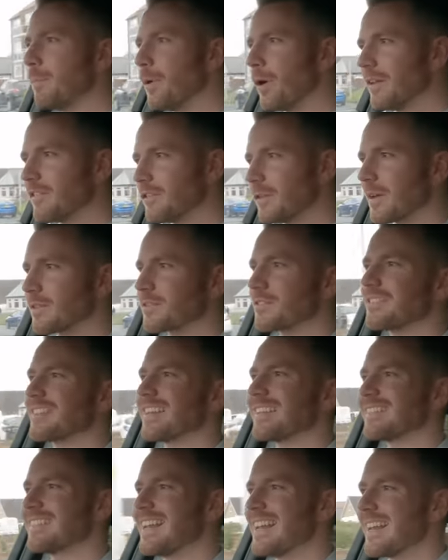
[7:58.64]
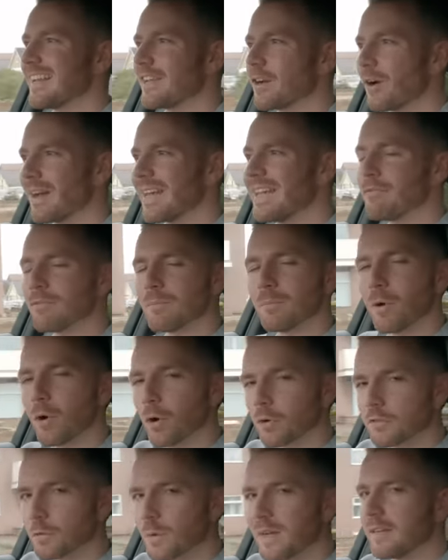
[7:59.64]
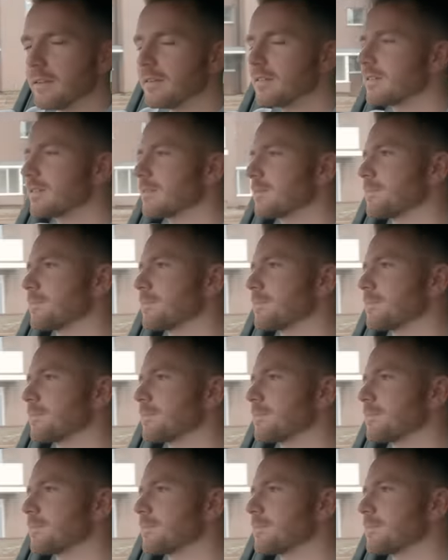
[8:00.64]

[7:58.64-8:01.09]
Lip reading: But in 2016, it got even more tweaks.